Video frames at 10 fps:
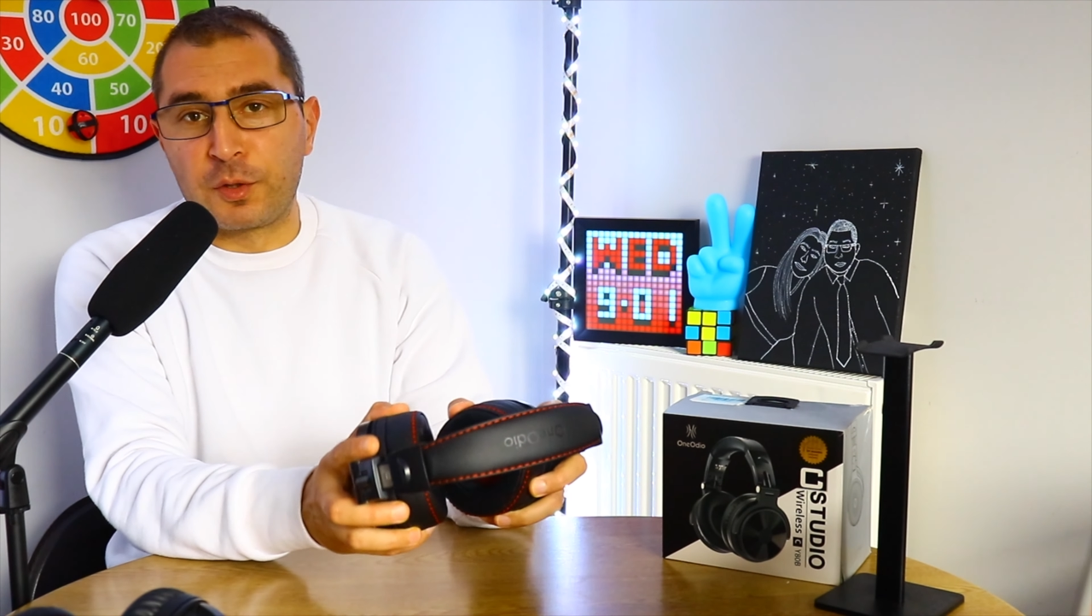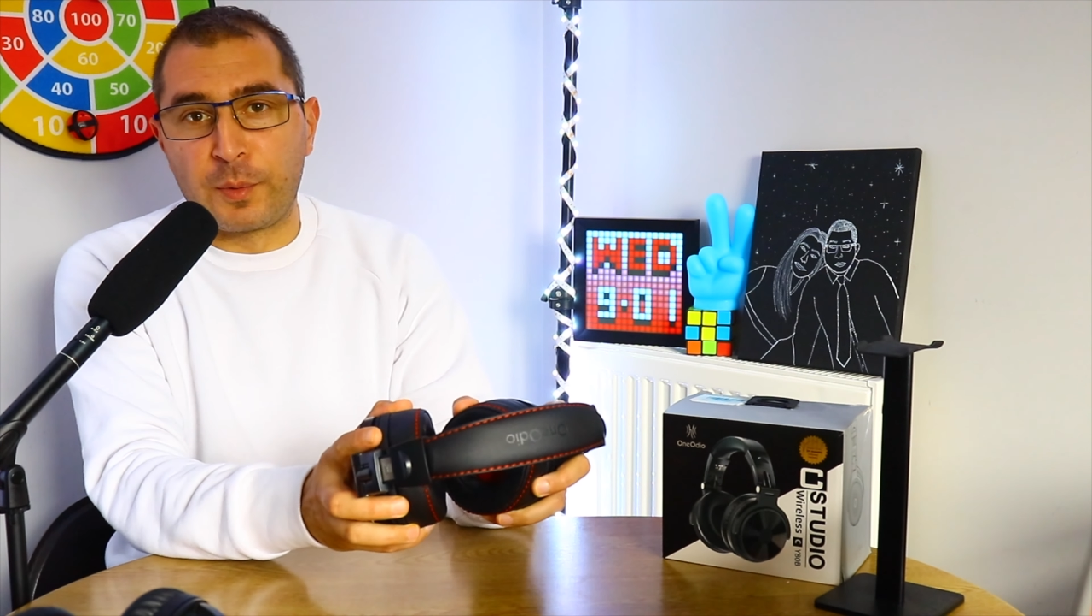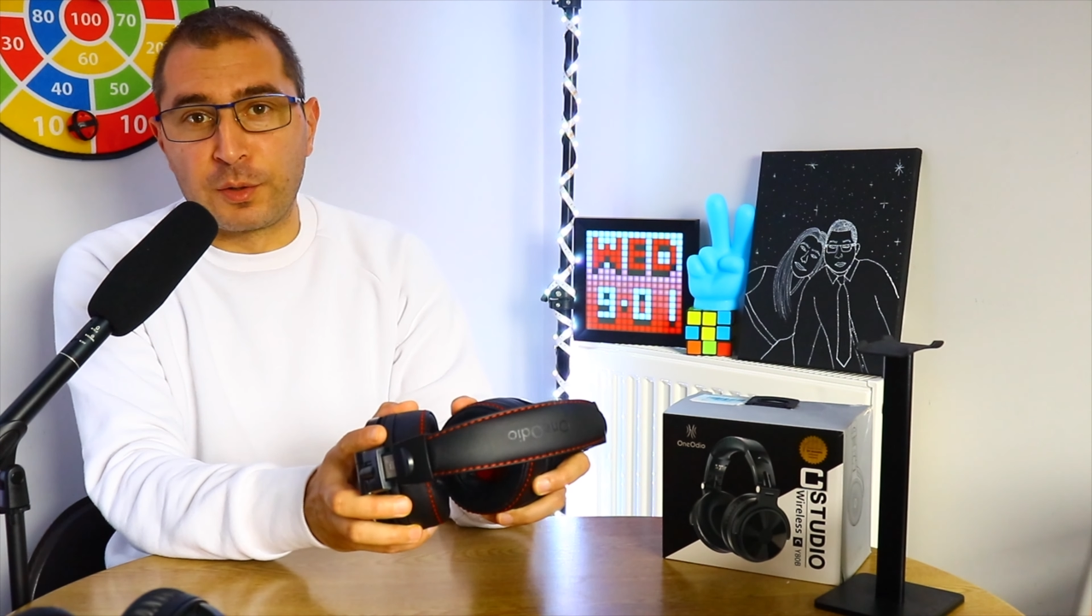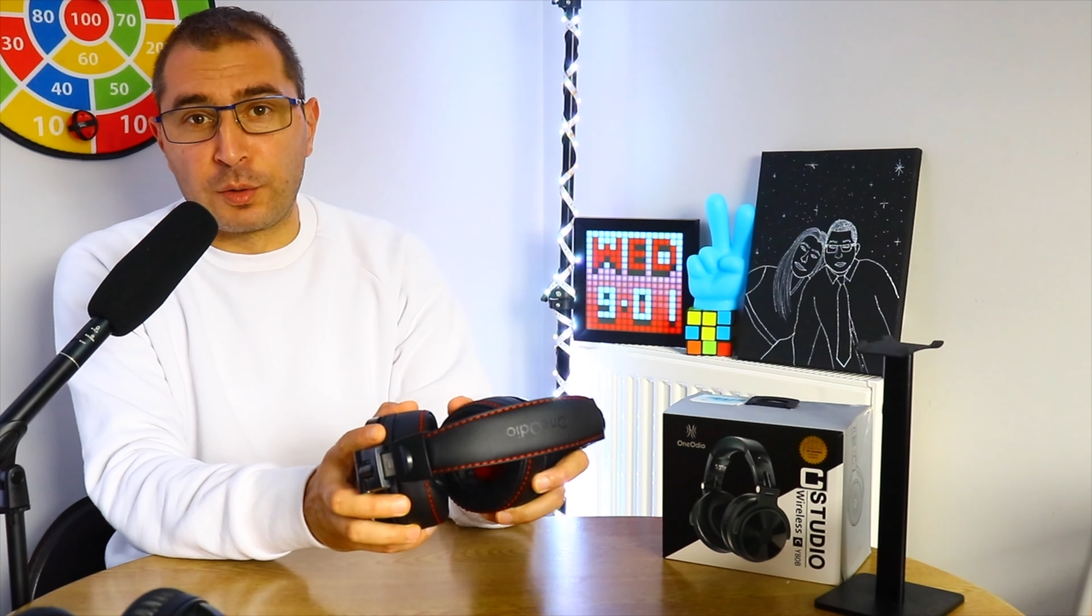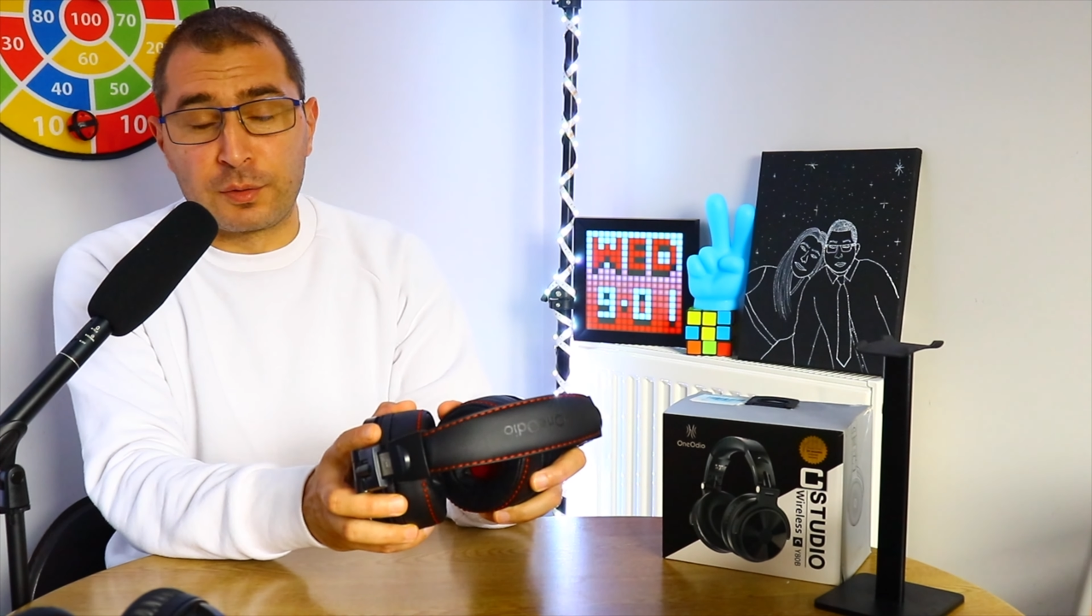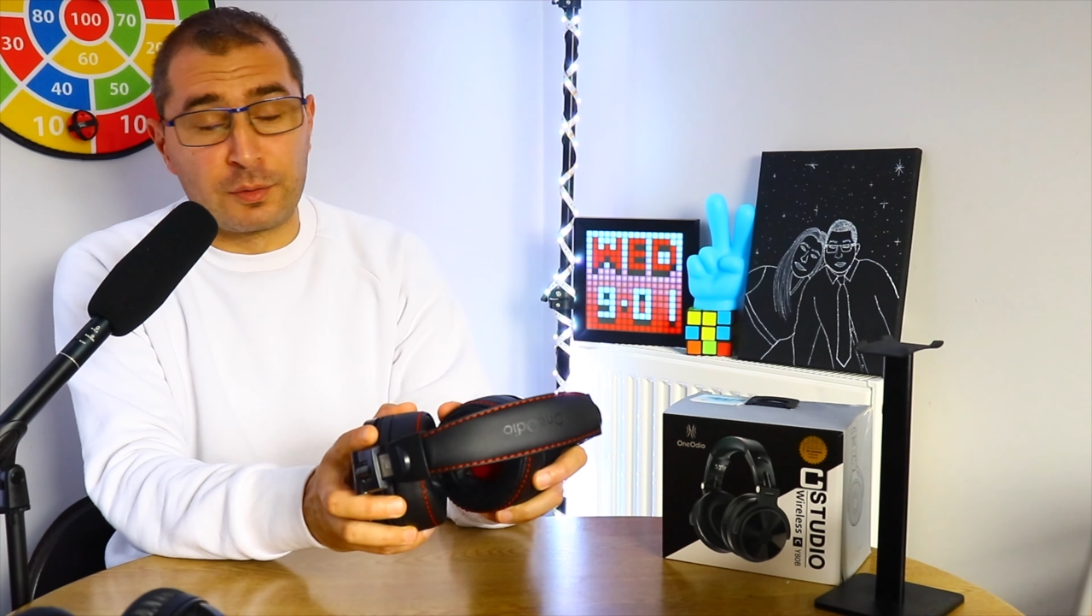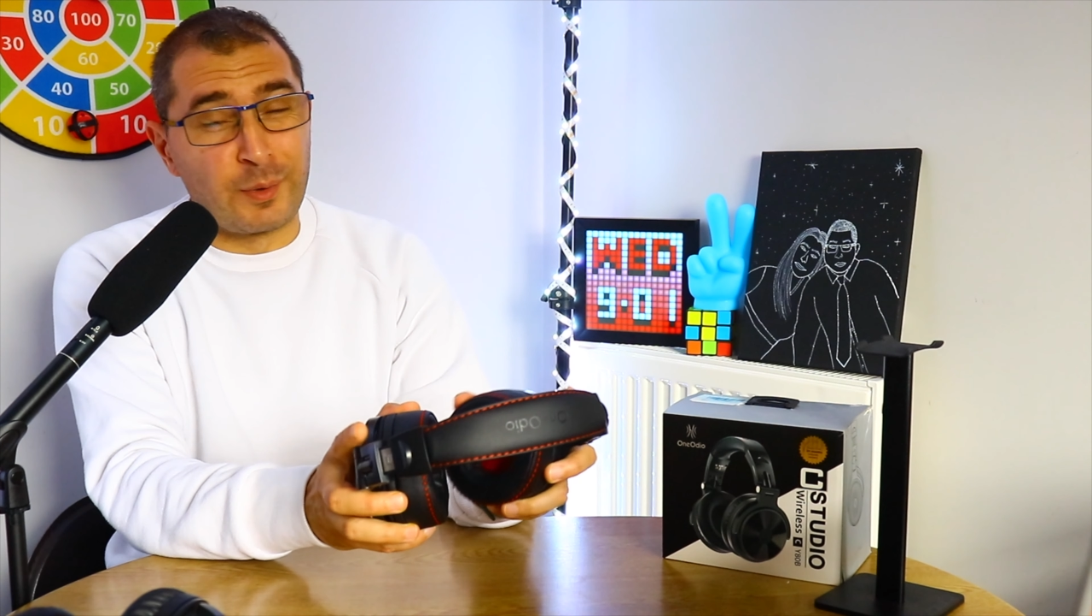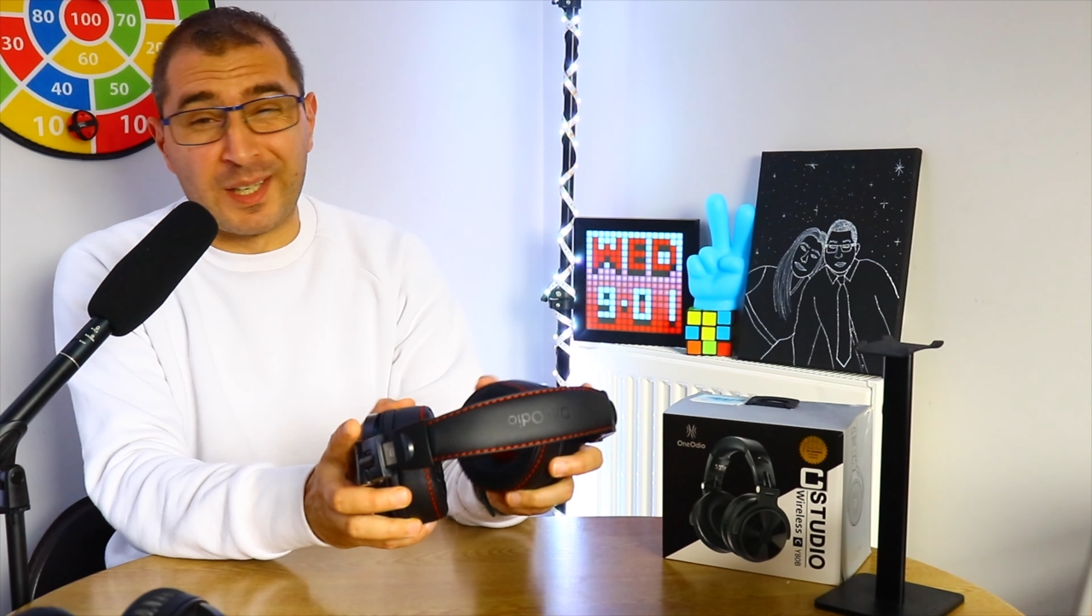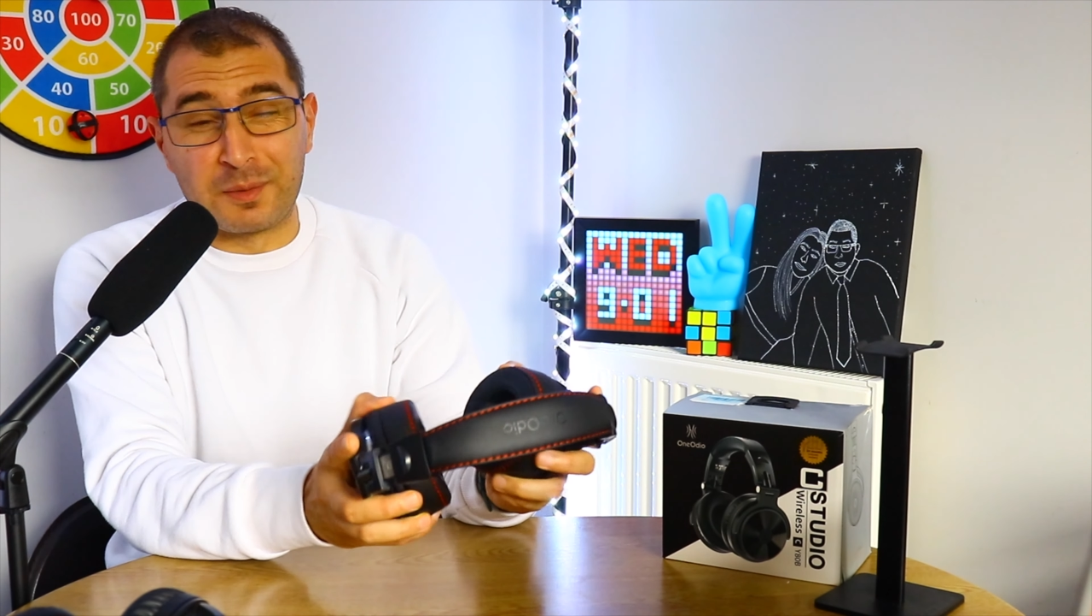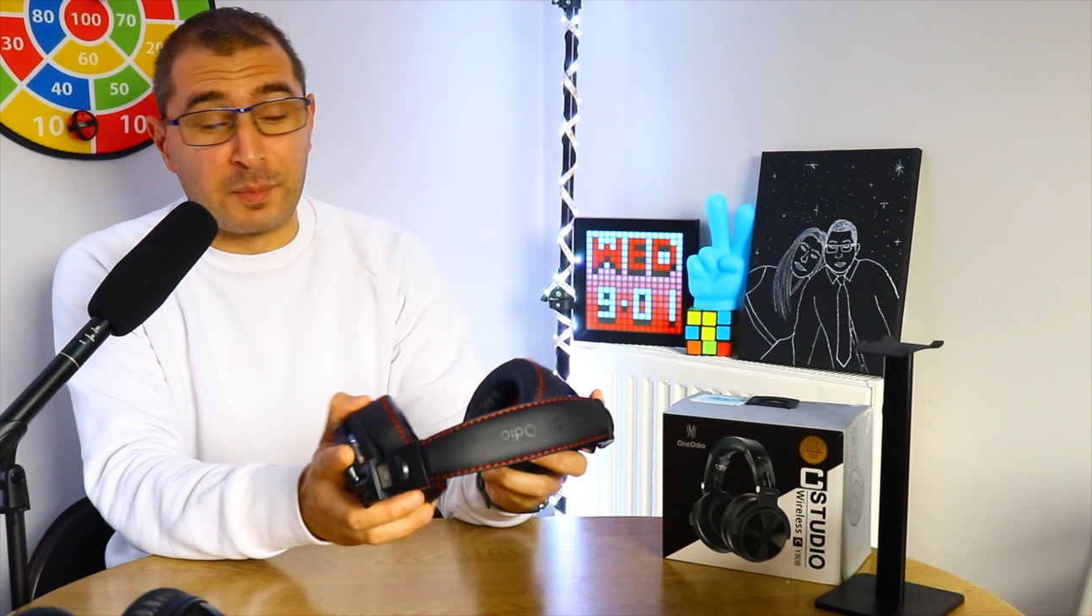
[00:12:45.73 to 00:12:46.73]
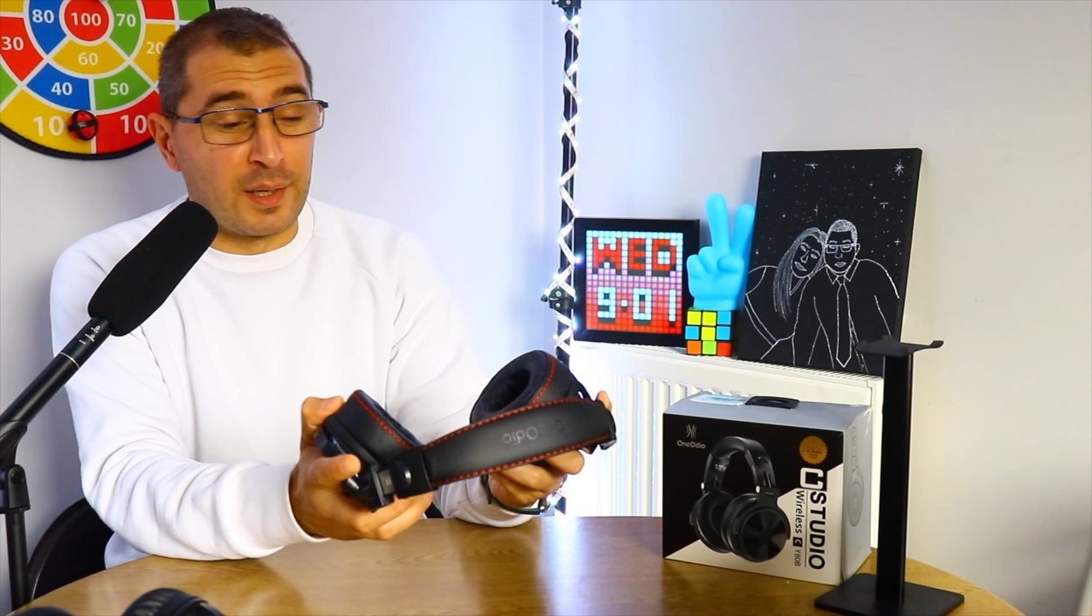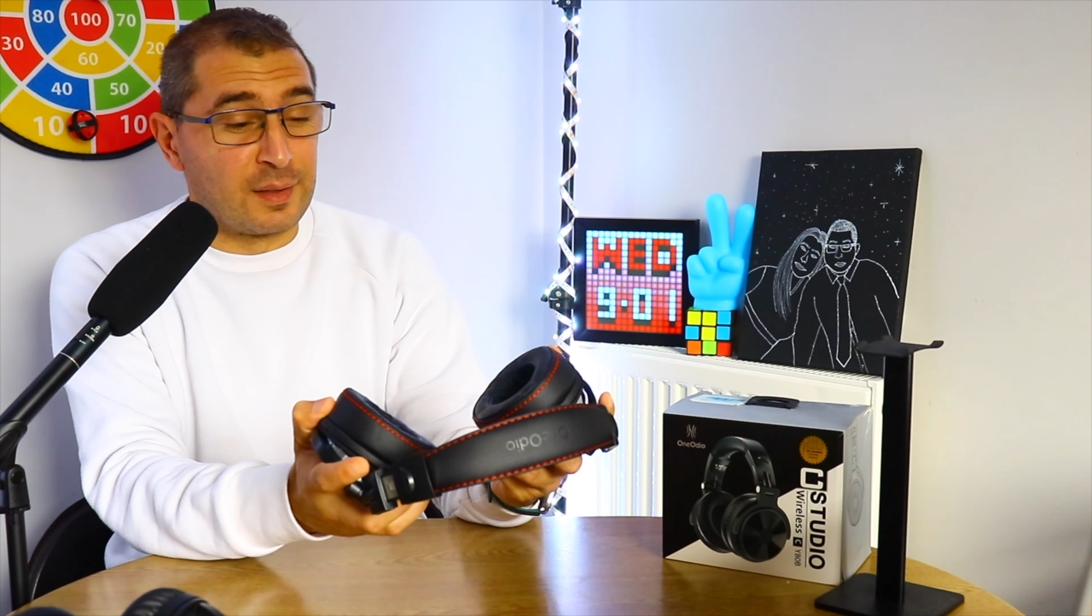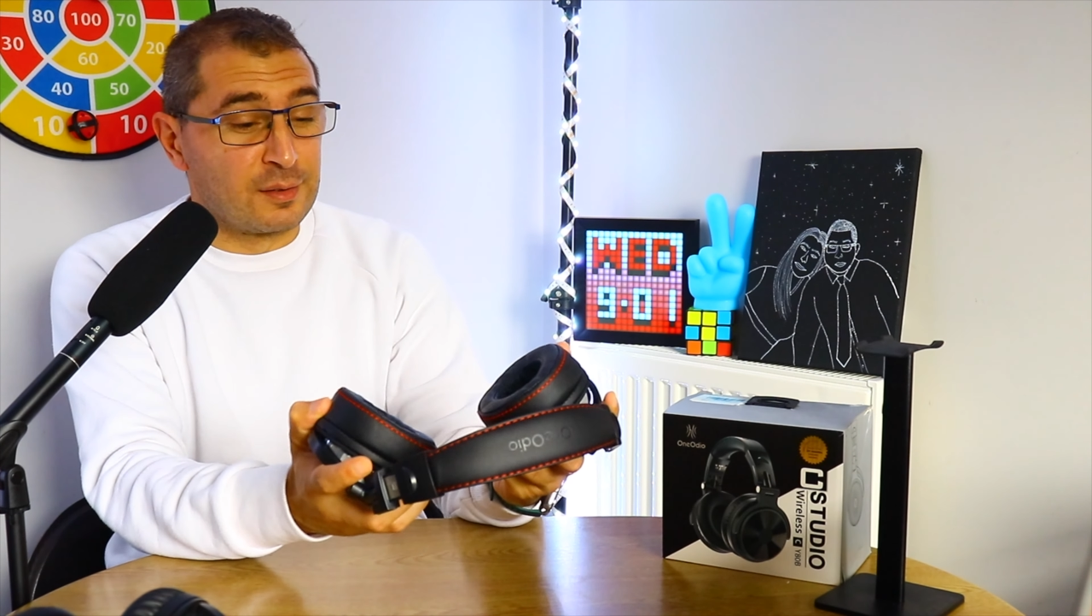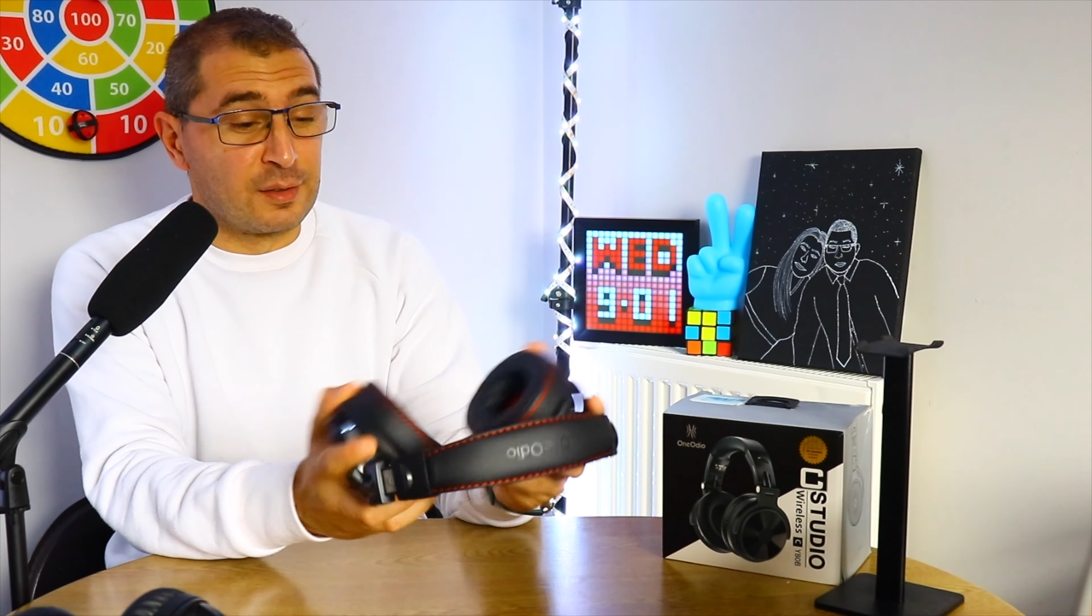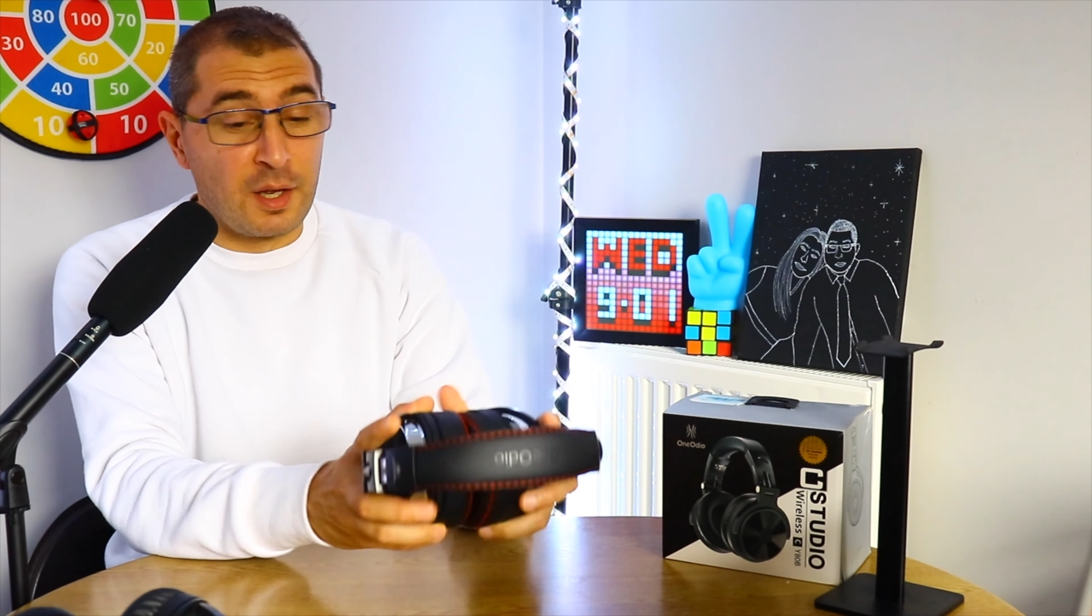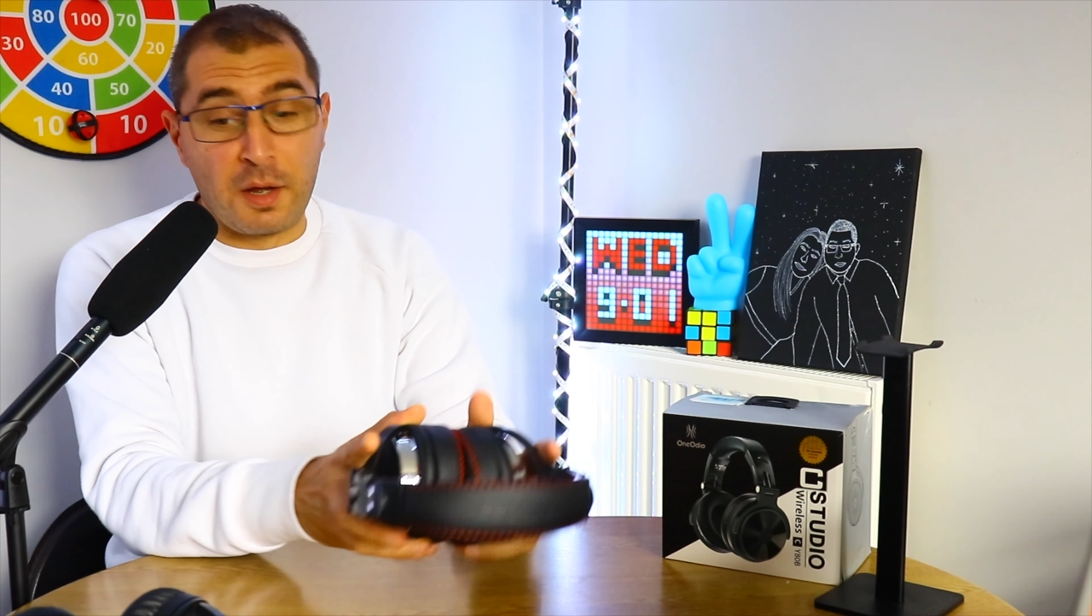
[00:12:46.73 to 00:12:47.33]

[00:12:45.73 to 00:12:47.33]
do I not recommend?